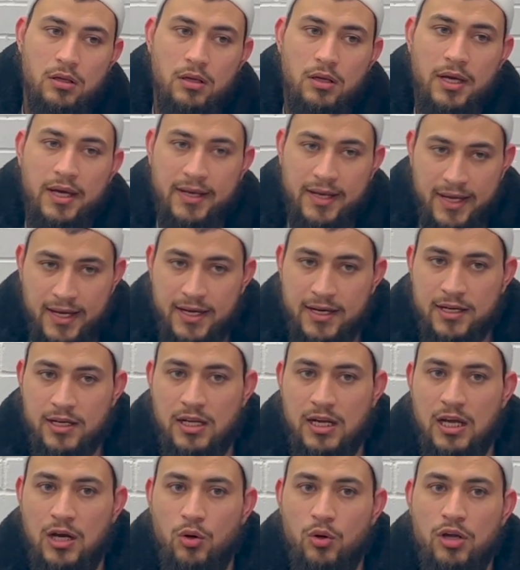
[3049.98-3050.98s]
and
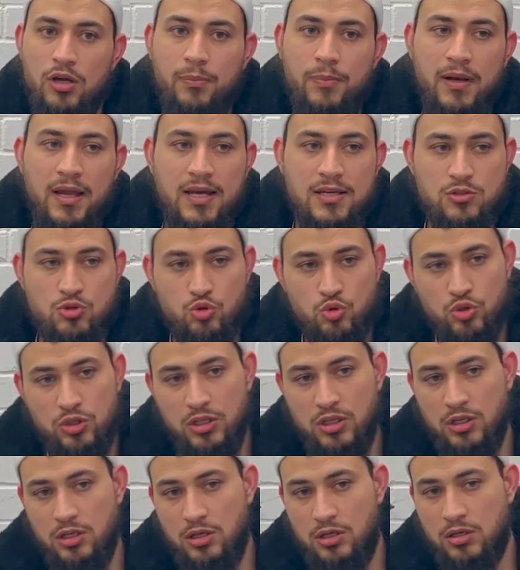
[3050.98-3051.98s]
akhirah, or it applies to
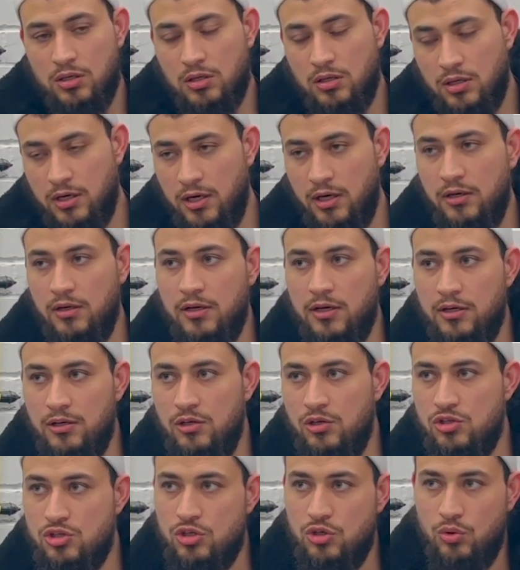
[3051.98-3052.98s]
the current
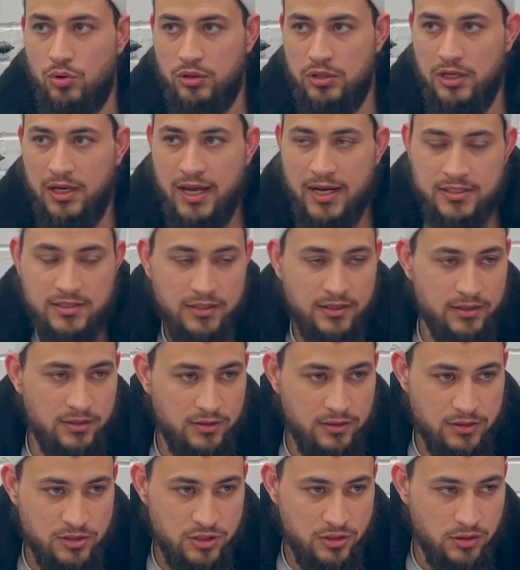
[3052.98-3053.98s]
condition or the latter
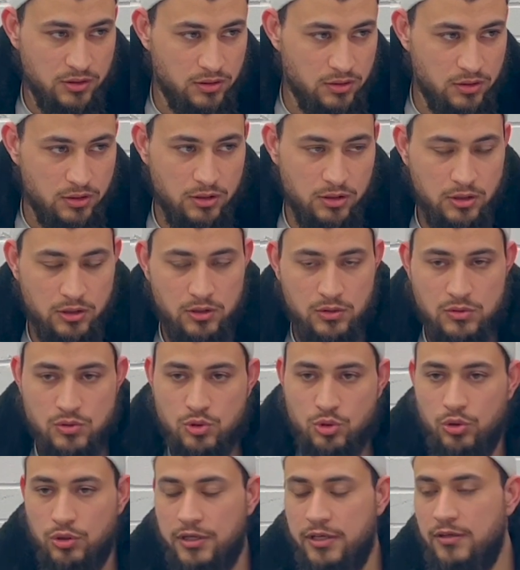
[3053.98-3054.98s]
condition.
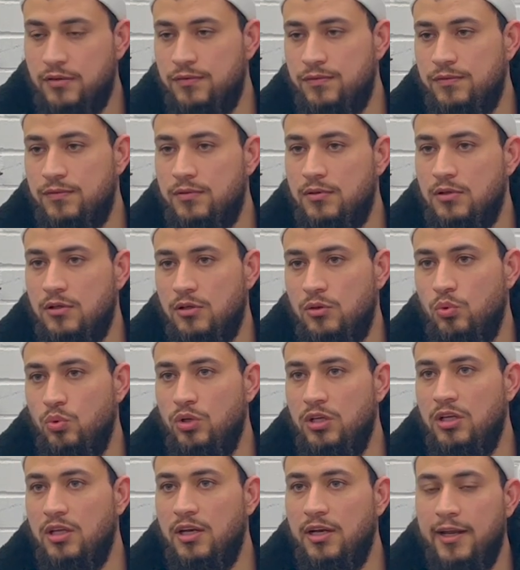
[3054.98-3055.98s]
So if
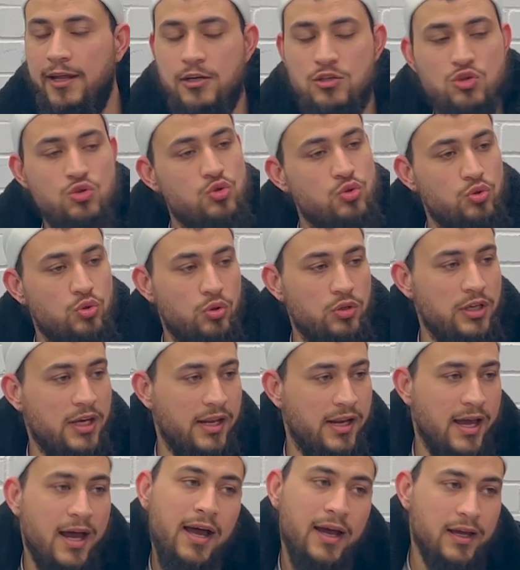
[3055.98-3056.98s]
we relate it to dunya
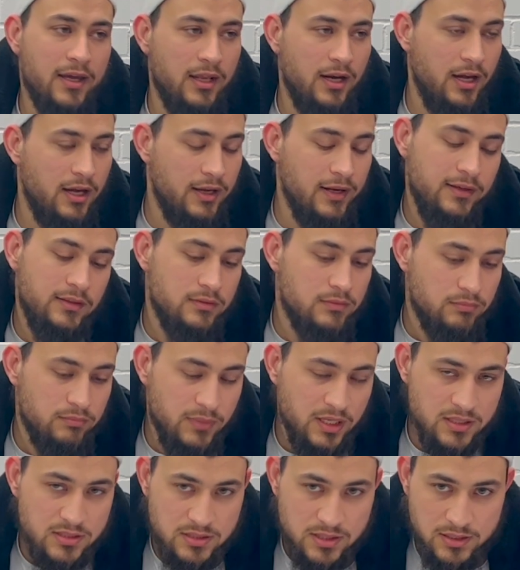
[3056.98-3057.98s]
and akhirah, it
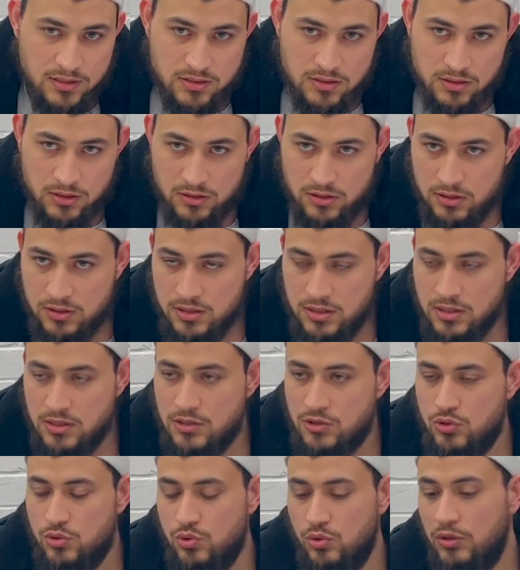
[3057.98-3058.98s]
makes sense, it is
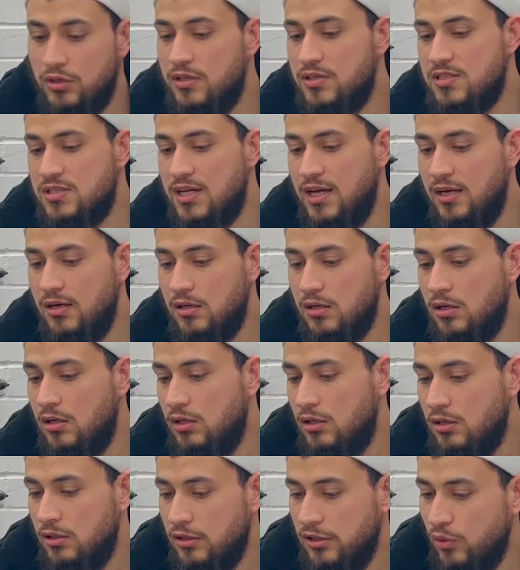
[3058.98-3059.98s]
easy to understand.
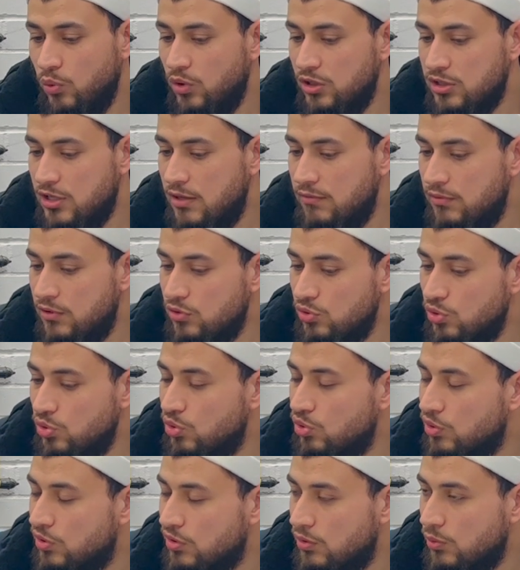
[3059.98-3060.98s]
And whatever
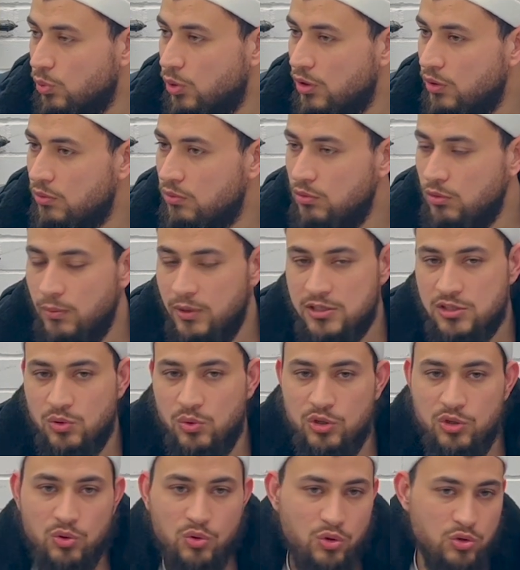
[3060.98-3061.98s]
you, no matter
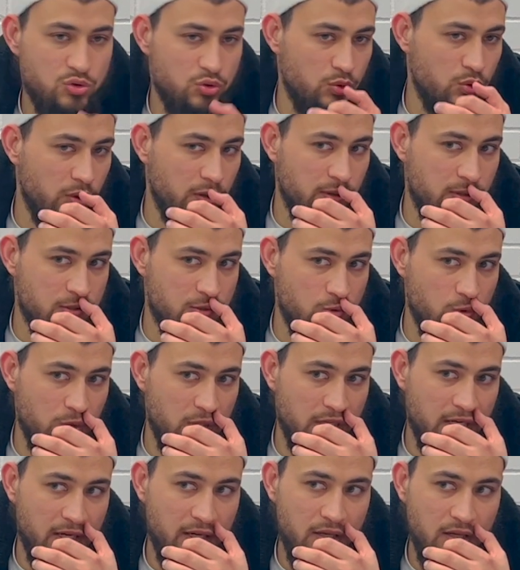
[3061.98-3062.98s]
what you're going to do in this
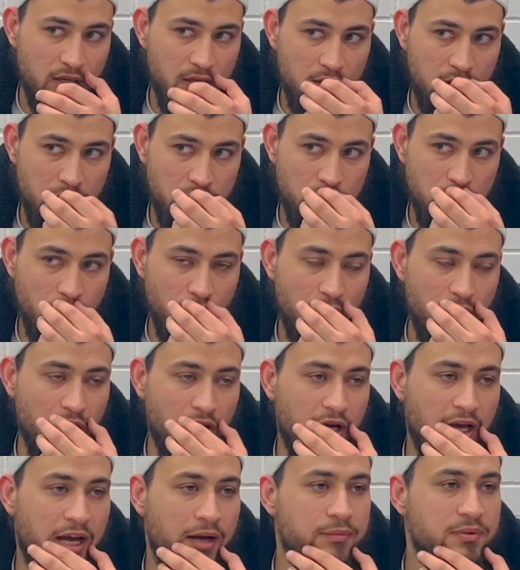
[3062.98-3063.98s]
dunya, you will
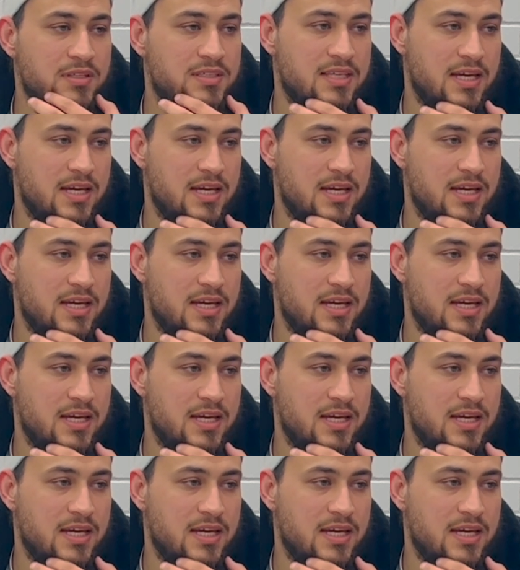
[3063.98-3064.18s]
not have this